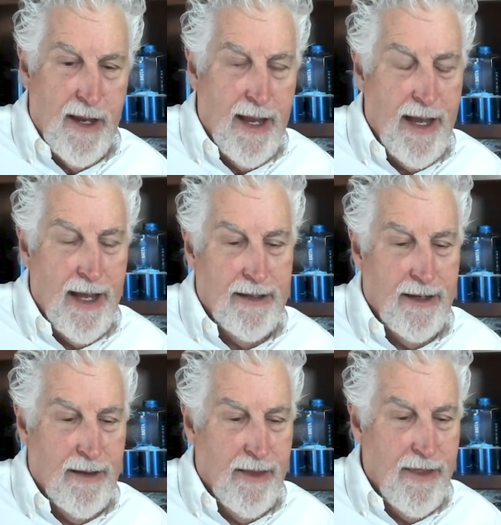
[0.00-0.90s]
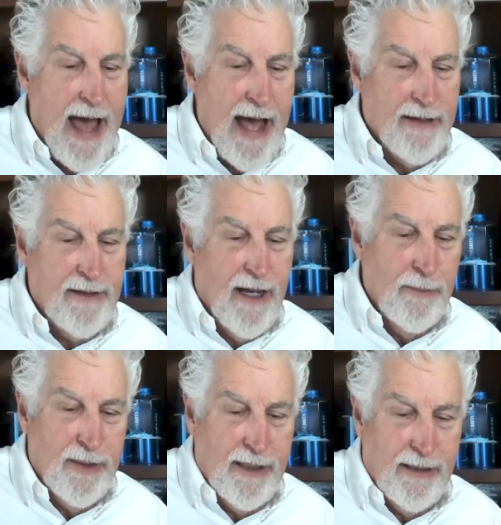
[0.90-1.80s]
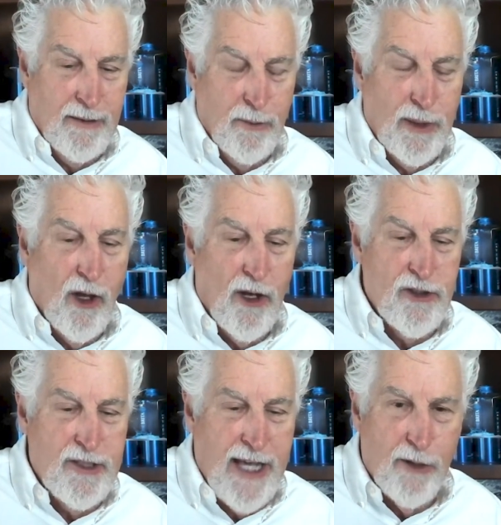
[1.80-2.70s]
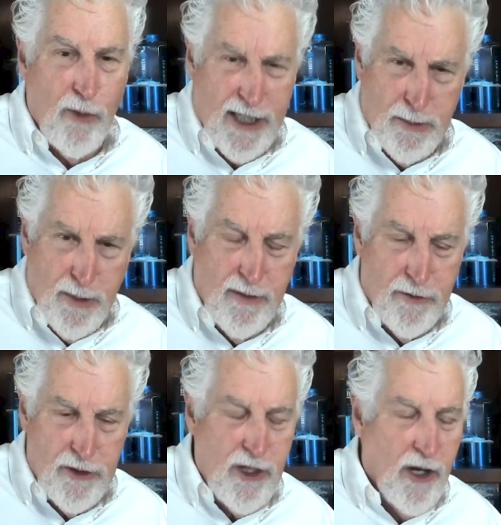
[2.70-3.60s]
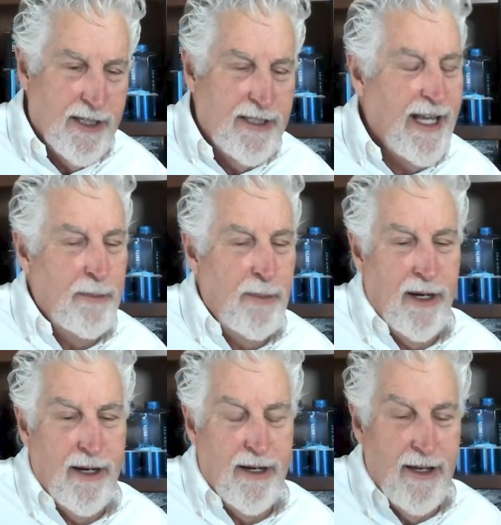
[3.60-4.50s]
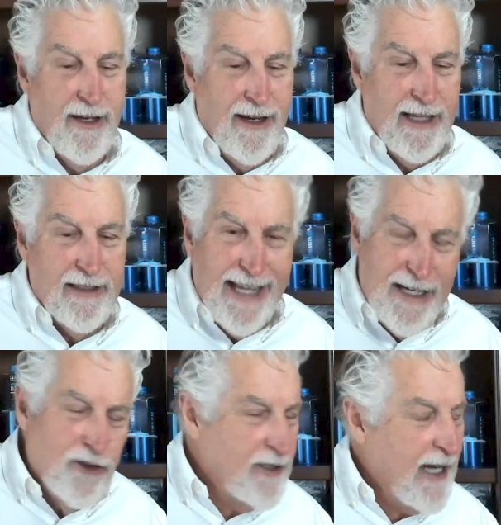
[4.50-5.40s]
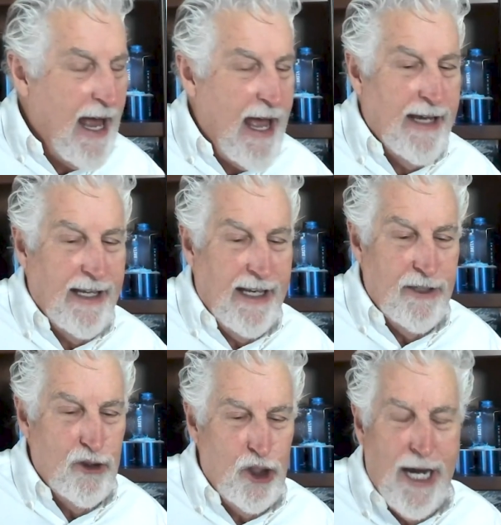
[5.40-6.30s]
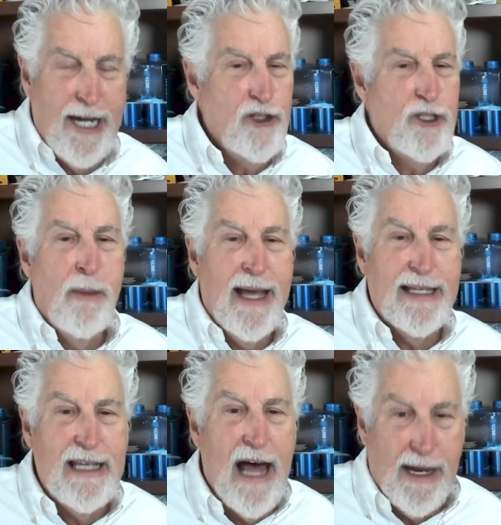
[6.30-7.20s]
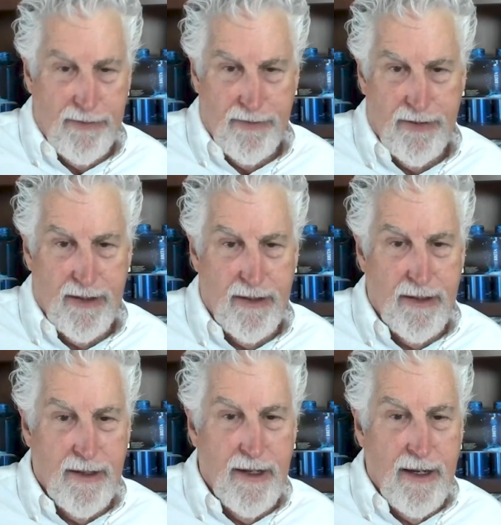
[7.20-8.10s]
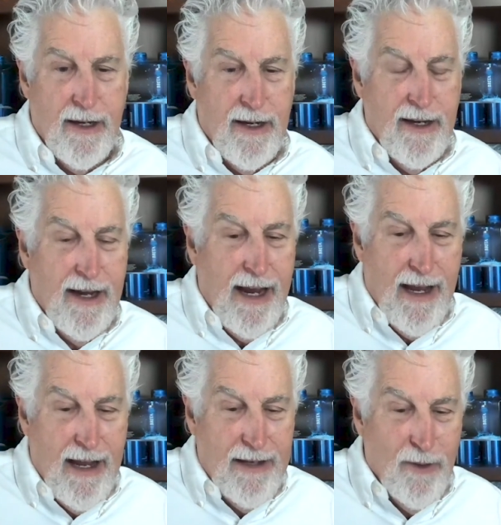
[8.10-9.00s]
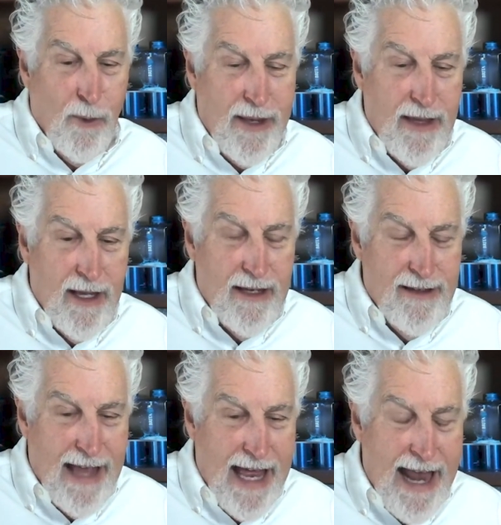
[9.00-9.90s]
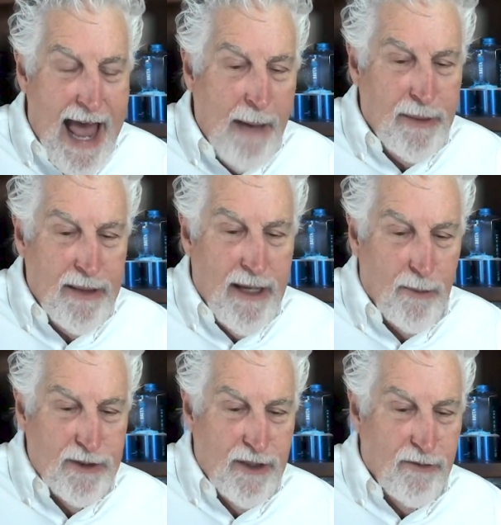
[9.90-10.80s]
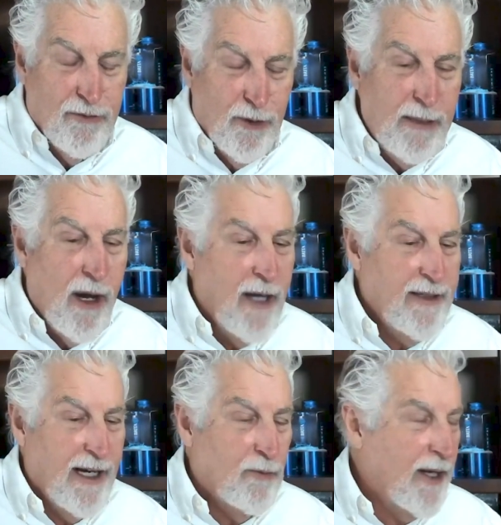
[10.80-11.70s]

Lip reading: And that company, we launched Teddy Ruxpin, the first talking teddy bear, and laser tag, and it changed my life. And the way that happened, I was in Fremont, and I